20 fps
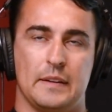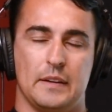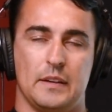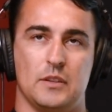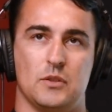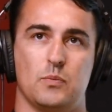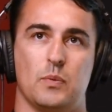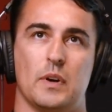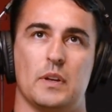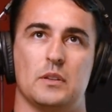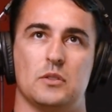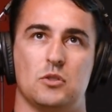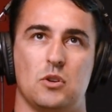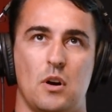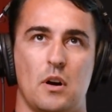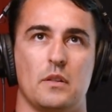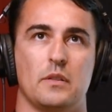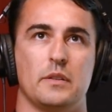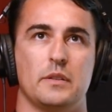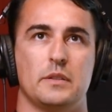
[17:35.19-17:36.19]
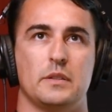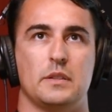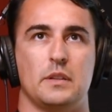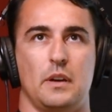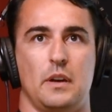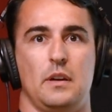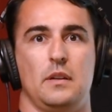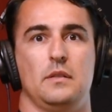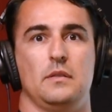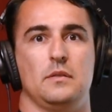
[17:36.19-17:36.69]
is when tilers
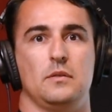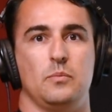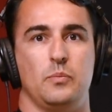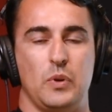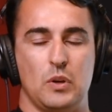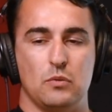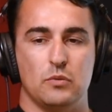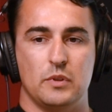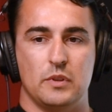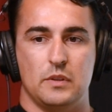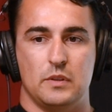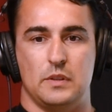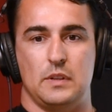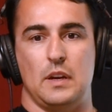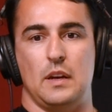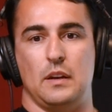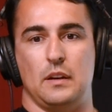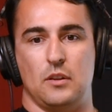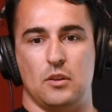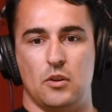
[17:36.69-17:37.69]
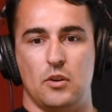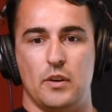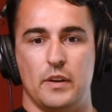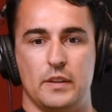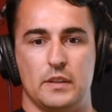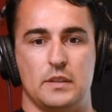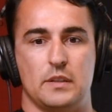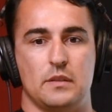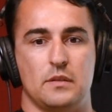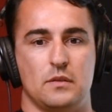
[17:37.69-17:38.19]
and builders and
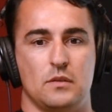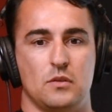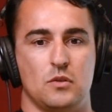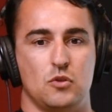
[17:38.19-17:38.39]
clients